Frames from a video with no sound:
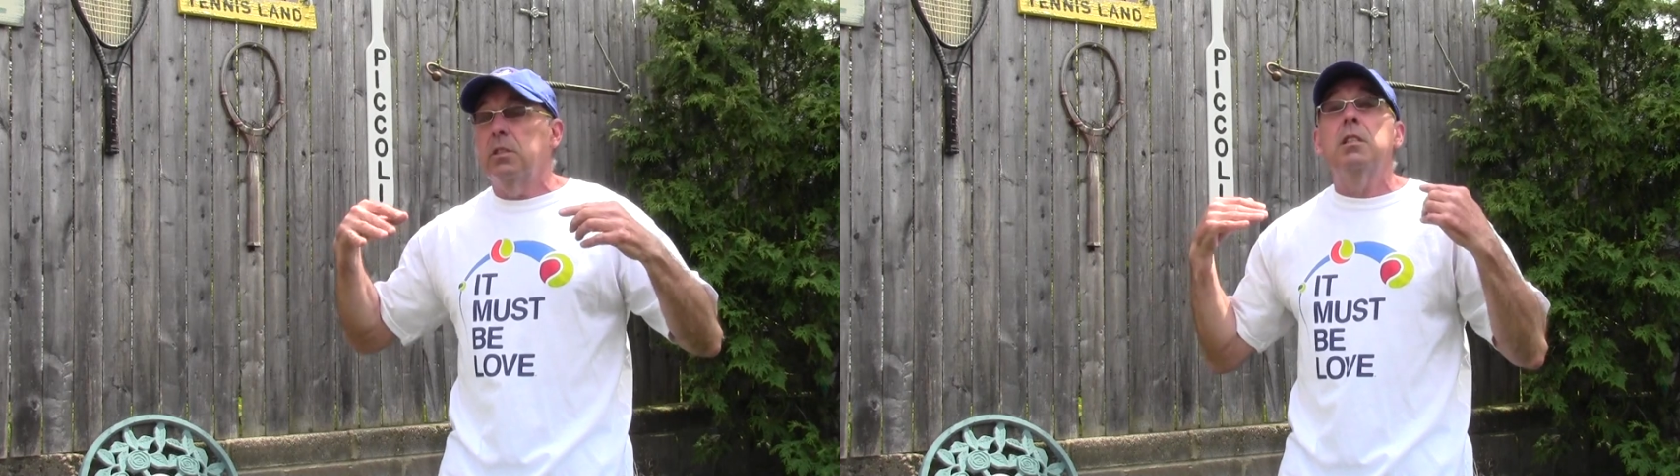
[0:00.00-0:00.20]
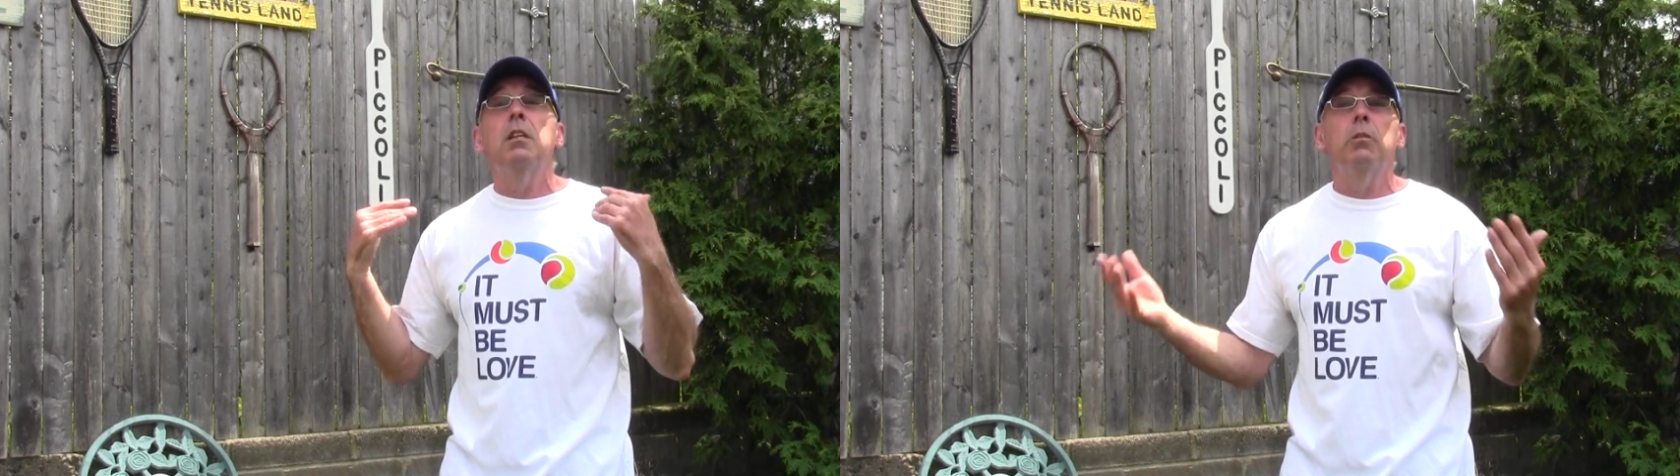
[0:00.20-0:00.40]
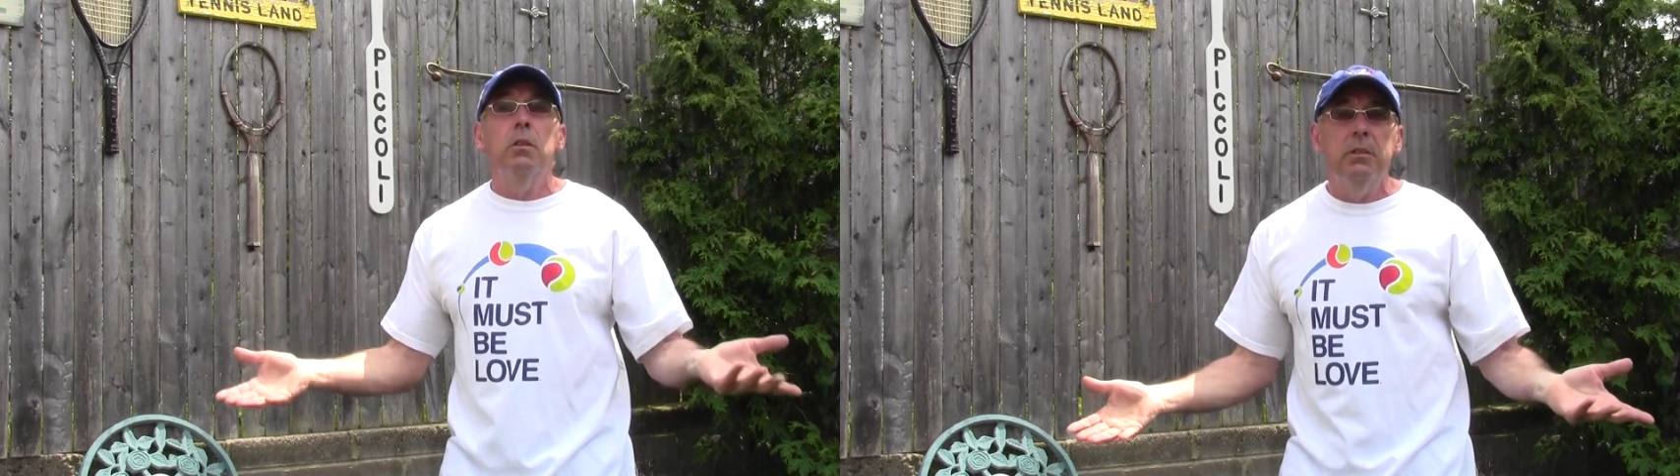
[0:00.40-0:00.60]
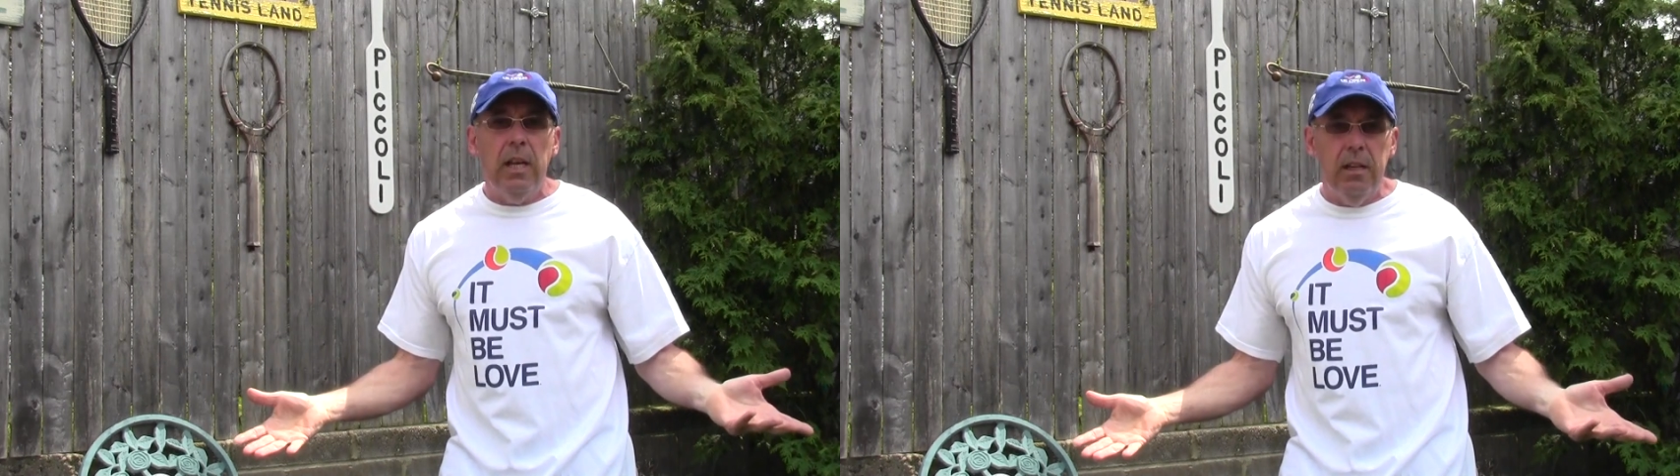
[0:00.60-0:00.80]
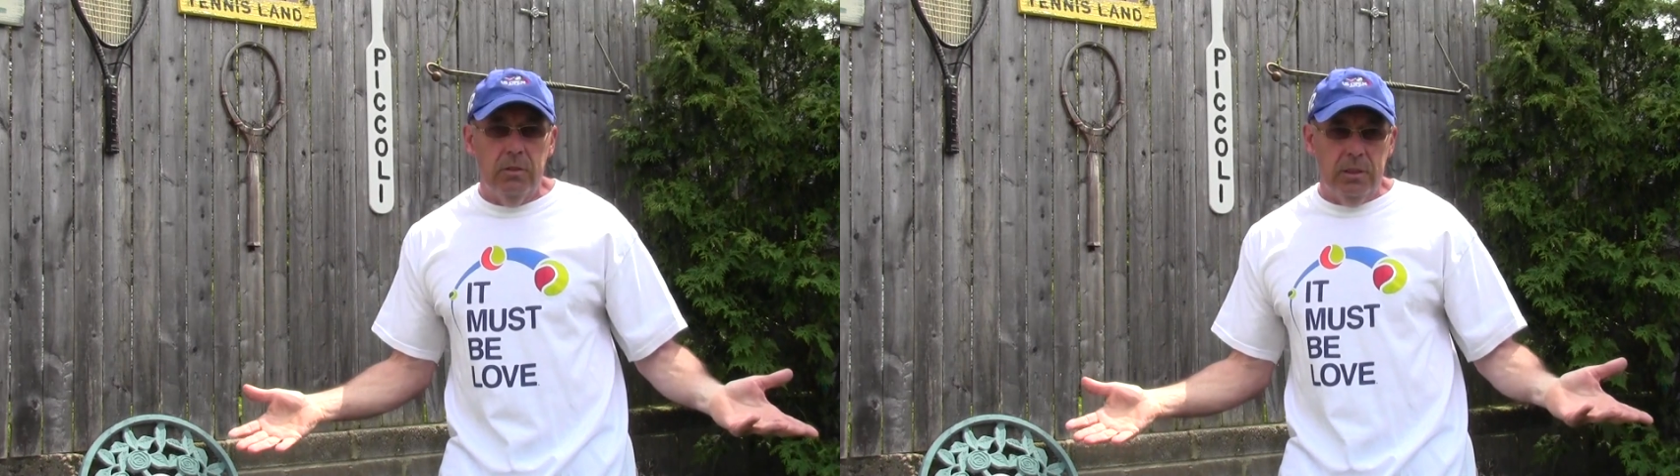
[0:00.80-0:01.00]
serial
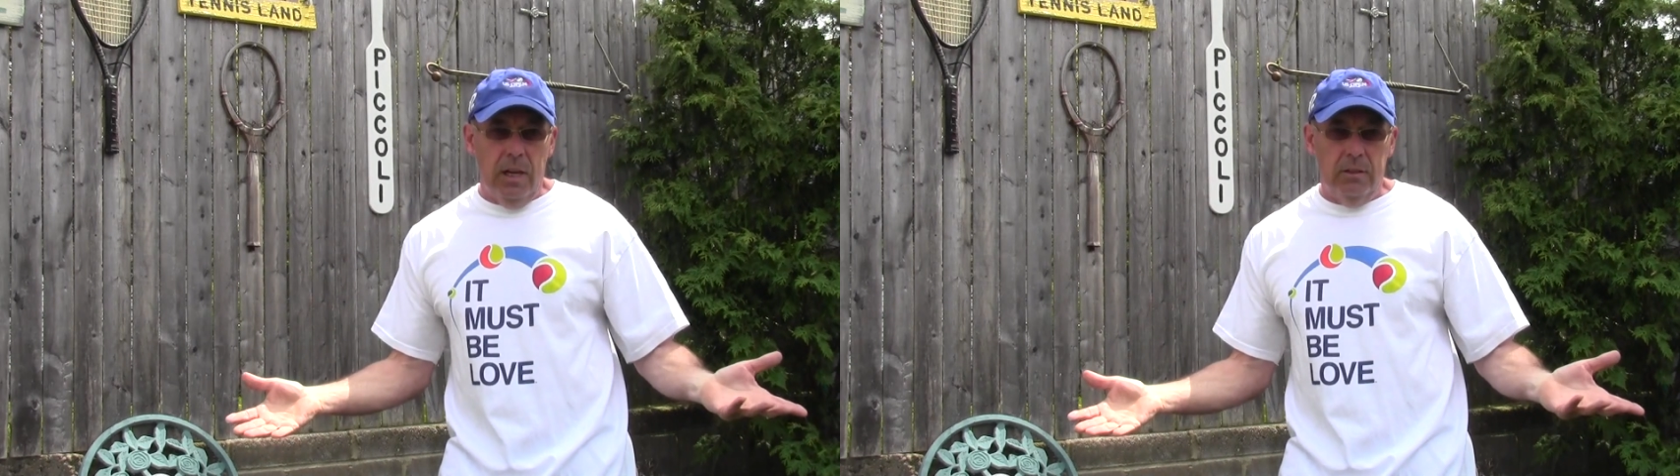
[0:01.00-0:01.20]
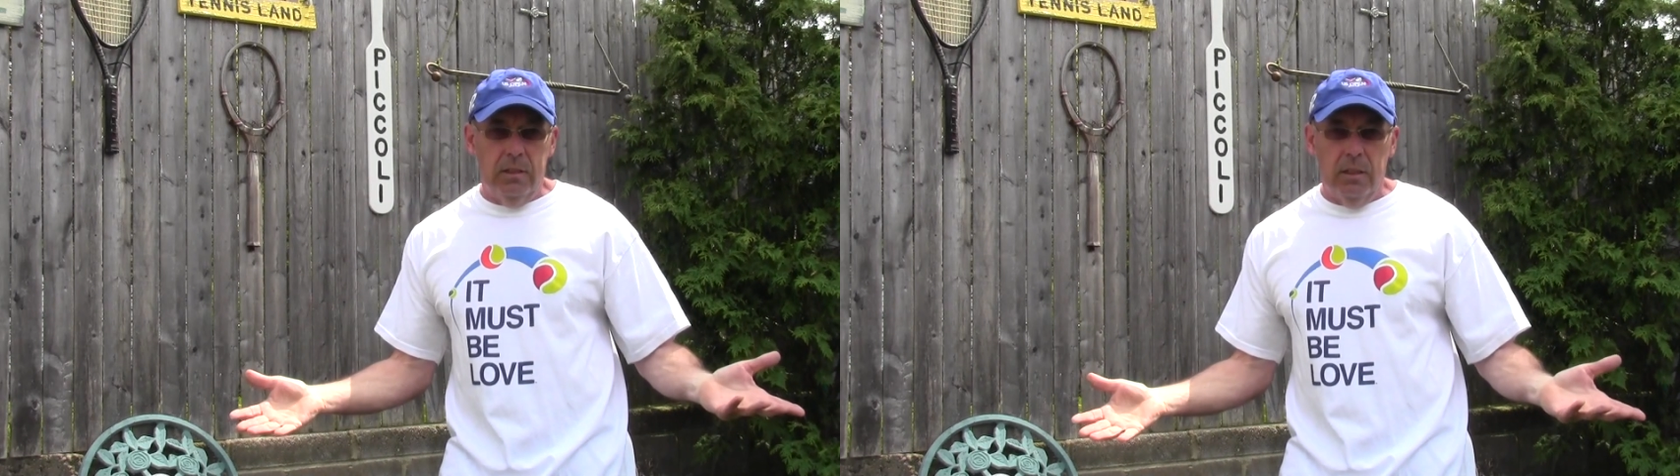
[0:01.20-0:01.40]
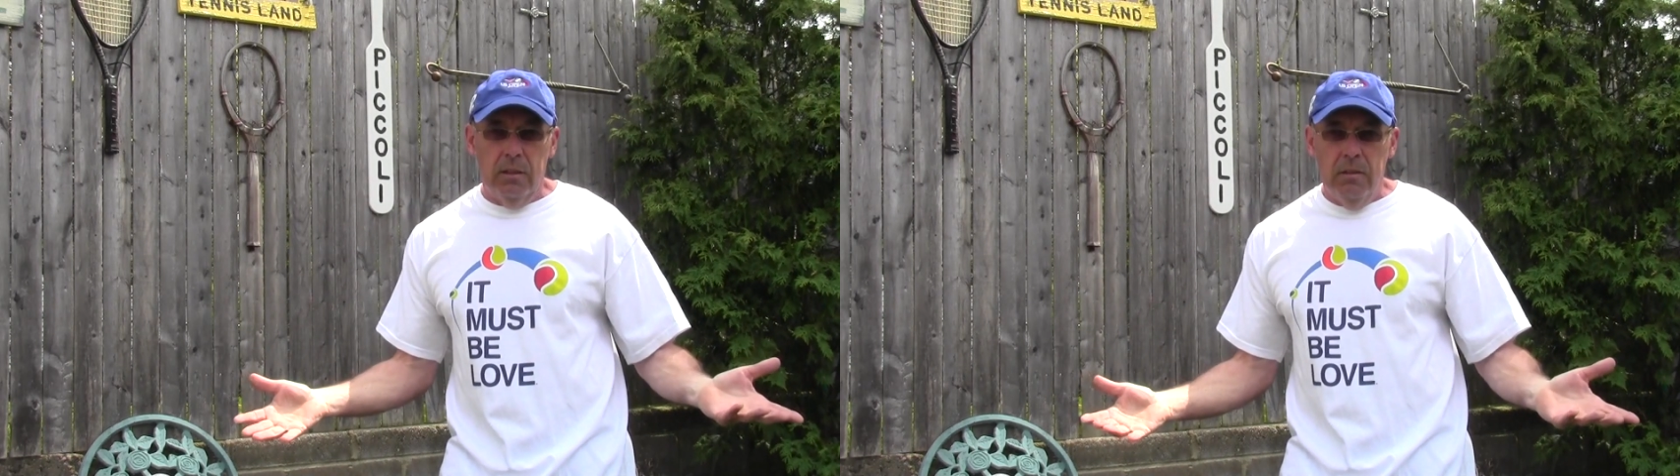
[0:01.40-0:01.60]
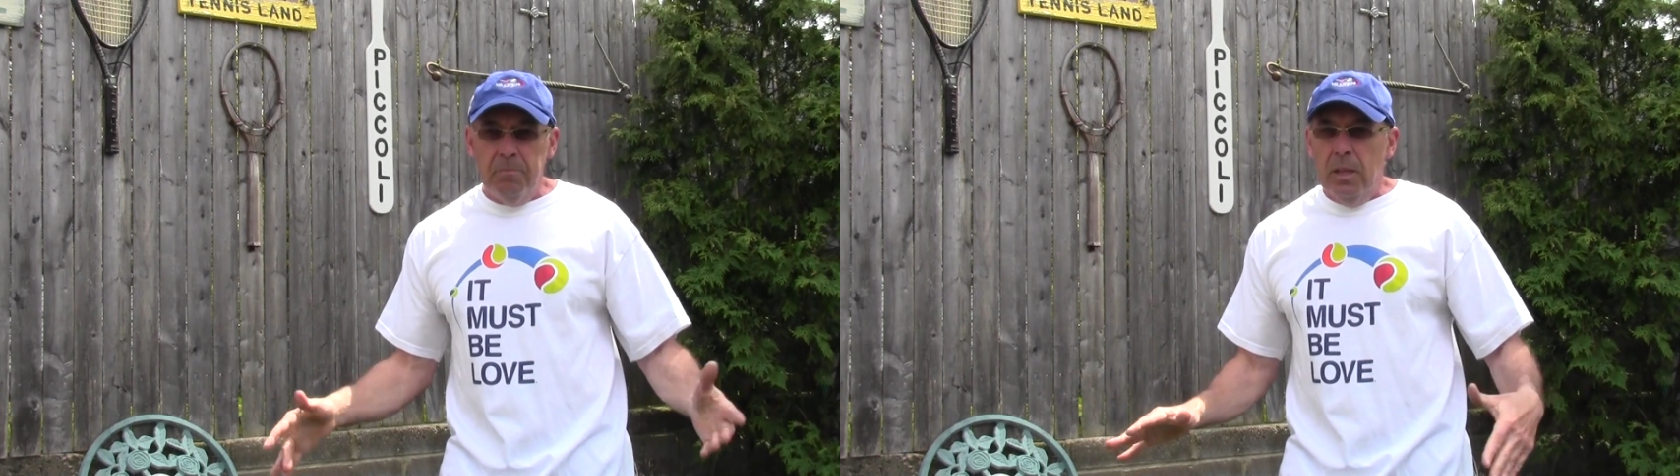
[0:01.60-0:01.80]
daters out there,